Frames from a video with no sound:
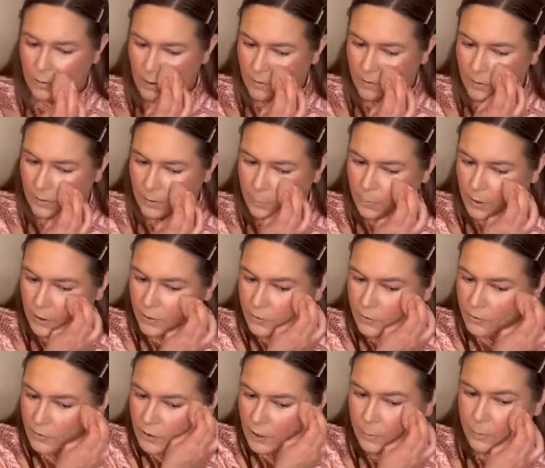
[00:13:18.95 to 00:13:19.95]
I think my
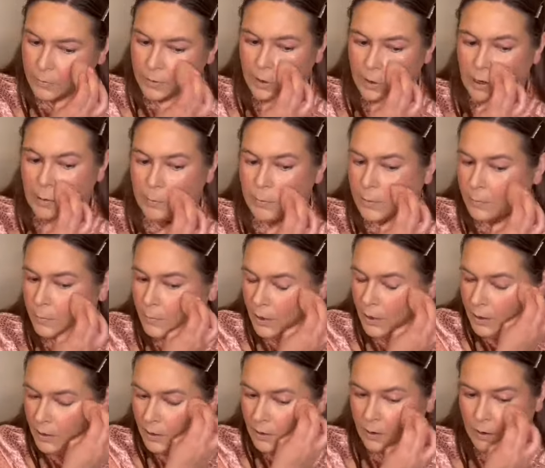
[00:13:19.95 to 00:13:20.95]
shape type and
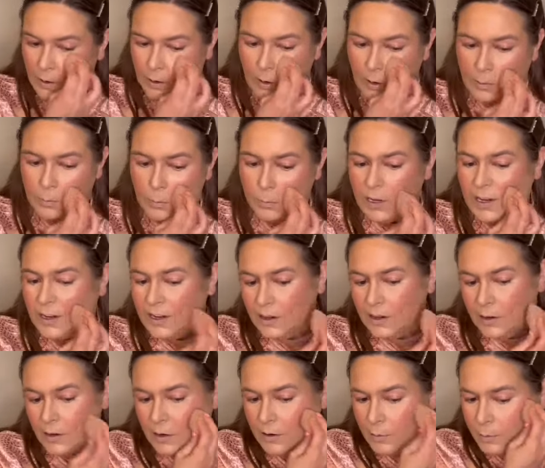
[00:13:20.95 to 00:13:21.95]
my
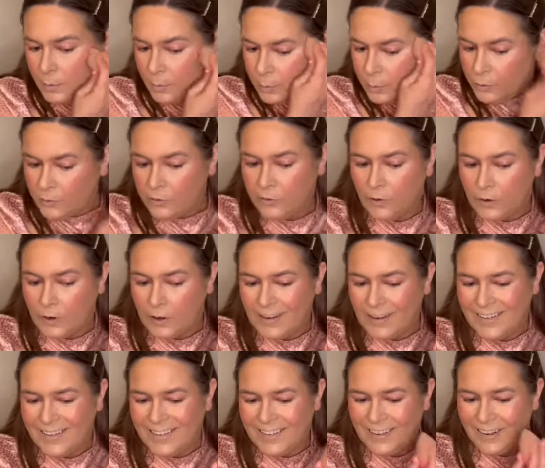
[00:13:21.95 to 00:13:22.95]
me
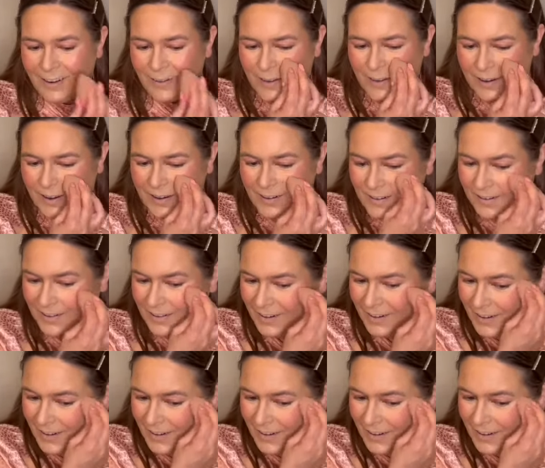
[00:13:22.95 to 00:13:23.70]
personally loving it